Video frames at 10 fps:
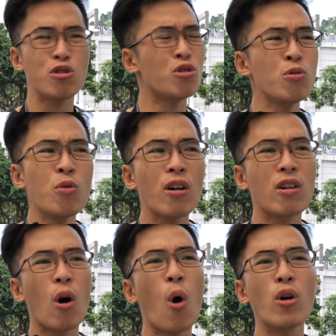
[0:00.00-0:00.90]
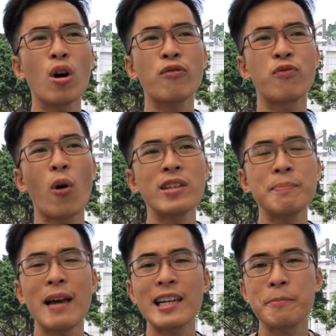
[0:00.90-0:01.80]
You don't want all your 40
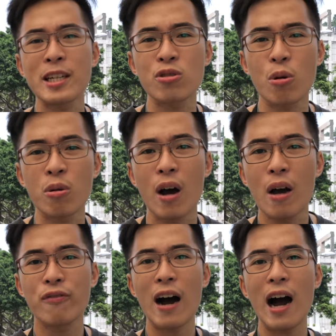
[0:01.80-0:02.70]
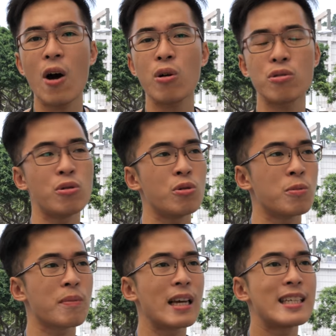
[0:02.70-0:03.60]
megapixel file to
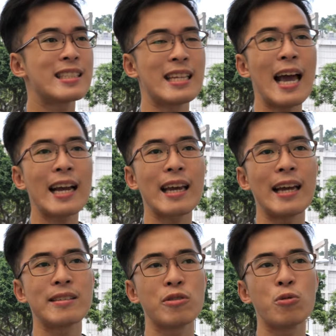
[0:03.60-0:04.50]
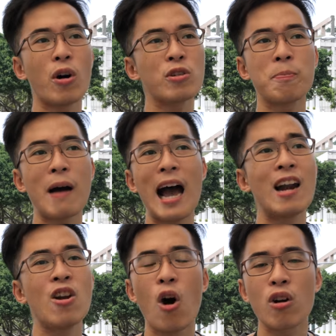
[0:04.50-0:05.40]
stack and you want to buy a
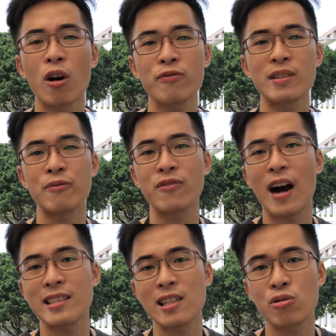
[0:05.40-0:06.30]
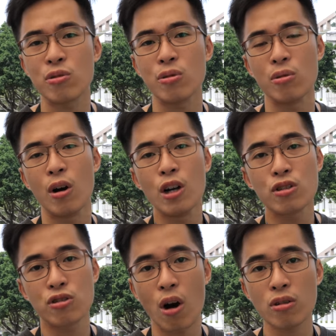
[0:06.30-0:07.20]
lot of devices to
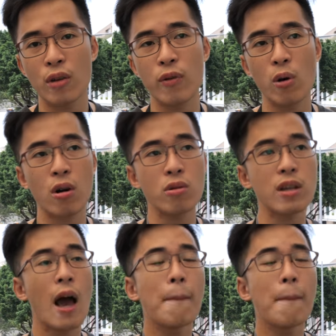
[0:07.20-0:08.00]
store your photos.